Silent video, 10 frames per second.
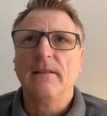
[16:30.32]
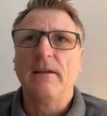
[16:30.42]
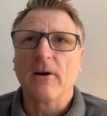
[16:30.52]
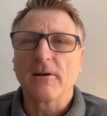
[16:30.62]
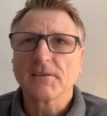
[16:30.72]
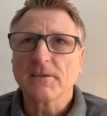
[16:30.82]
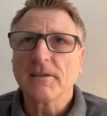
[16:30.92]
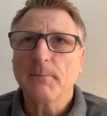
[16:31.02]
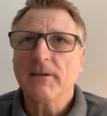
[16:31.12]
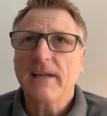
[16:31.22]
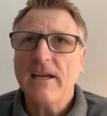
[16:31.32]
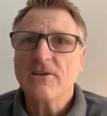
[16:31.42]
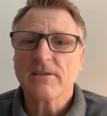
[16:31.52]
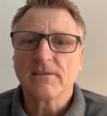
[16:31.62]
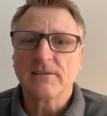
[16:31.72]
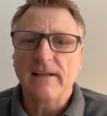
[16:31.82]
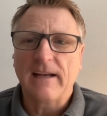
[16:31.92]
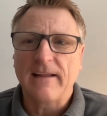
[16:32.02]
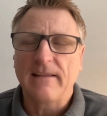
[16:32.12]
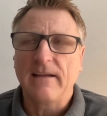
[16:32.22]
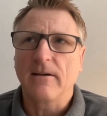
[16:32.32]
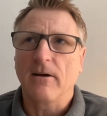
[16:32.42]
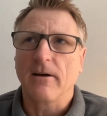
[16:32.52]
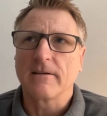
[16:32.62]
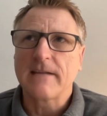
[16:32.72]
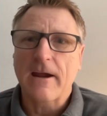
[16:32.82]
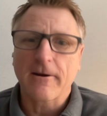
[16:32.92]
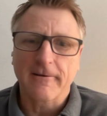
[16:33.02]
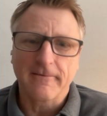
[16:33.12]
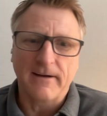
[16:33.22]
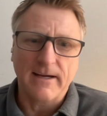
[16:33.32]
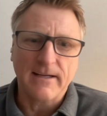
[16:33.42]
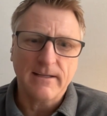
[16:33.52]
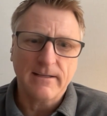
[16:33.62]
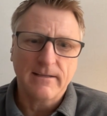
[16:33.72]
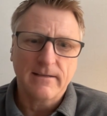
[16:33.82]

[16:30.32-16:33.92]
there are certain implications that I think are terrifying